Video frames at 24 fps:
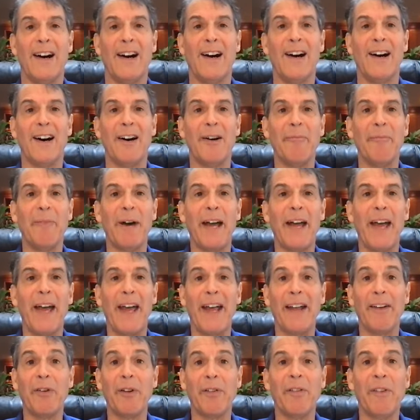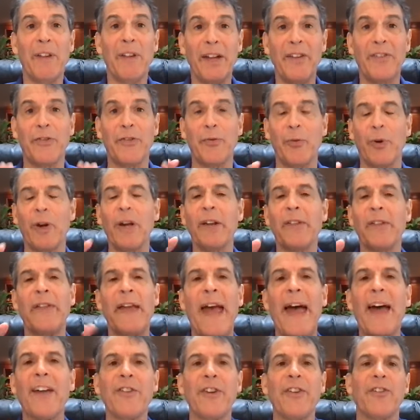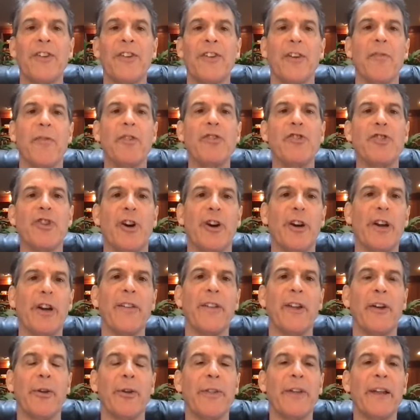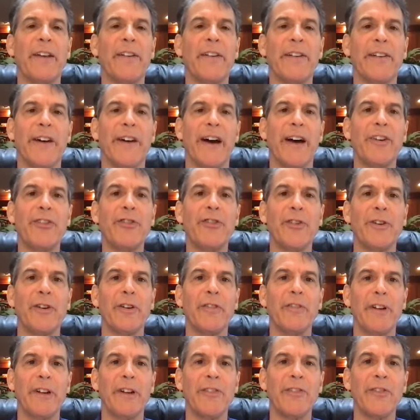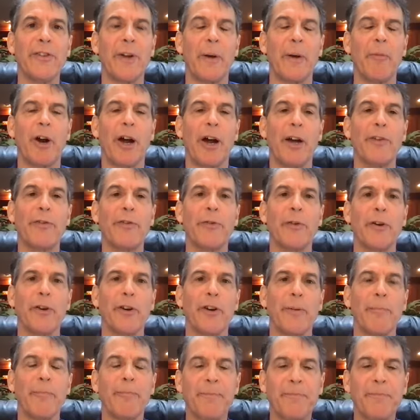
And it's really the essence of the journey, though, that I should summarize for your